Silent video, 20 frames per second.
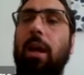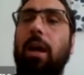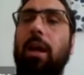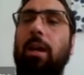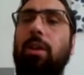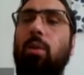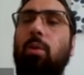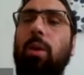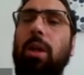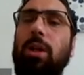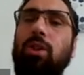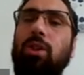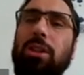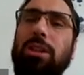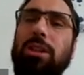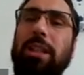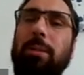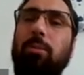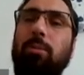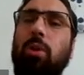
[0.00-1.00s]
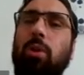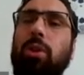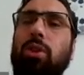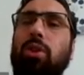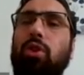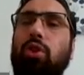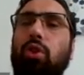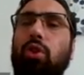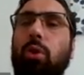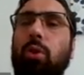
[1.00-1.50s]
The questions I'm going
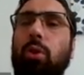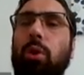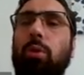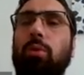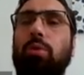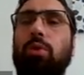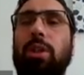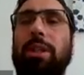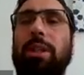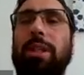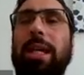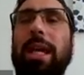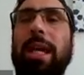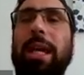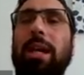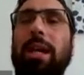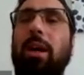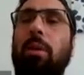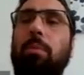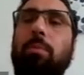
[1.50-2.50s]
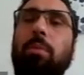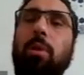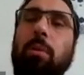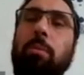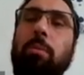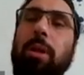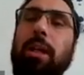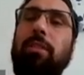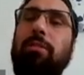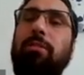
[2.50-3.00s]
to show you today are
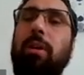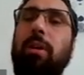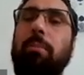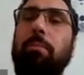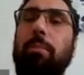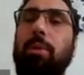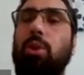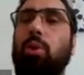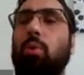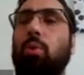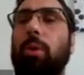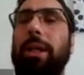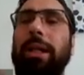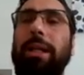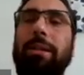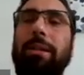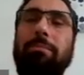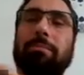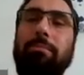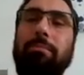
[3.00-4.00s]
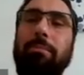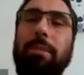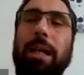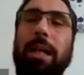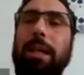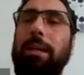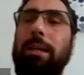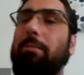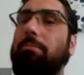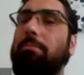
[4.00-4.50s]
probably from between
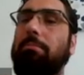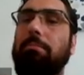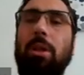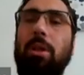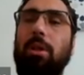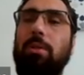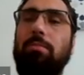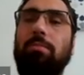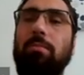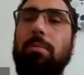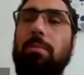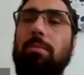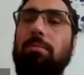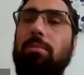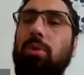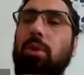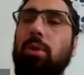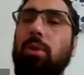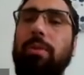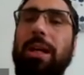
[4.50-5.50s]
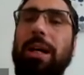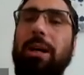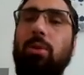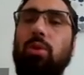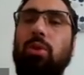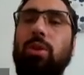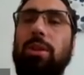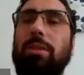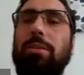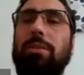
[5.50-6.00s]
like
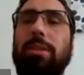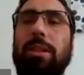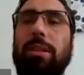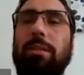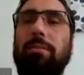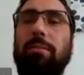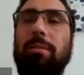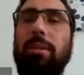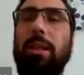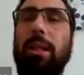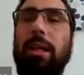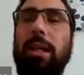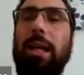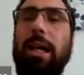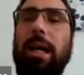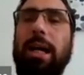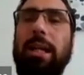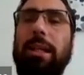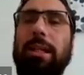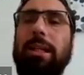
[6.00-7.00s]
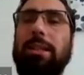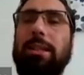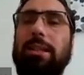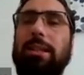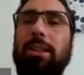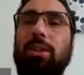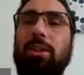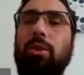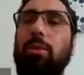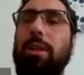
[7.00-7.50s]
2000 and I think it's
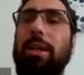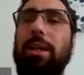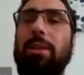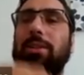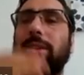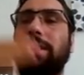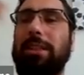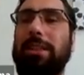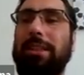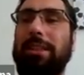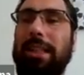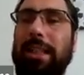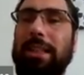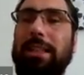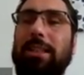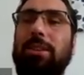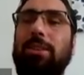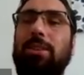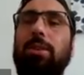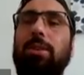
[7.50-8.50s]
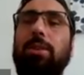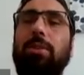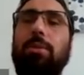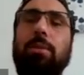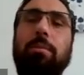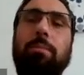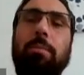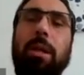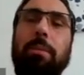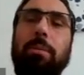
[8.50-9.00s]
like 2006 to
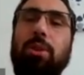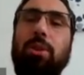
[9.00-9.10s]
maybe